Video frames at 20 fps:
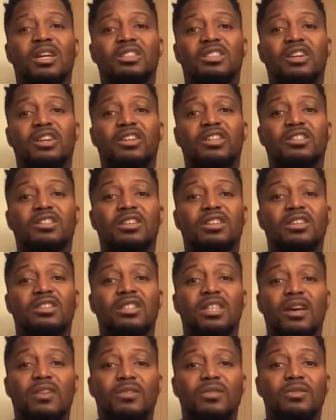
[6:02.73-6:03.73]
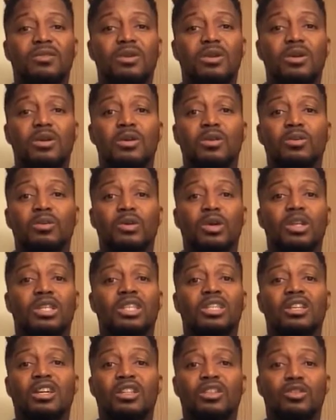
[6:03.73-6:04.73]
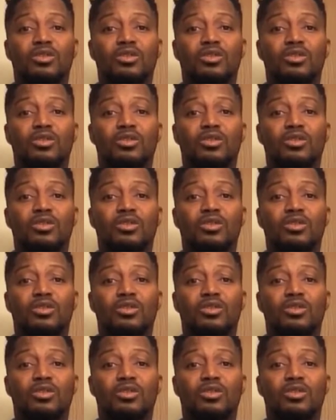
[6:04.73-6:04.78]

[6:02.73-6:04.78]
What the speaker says: as a result of working on the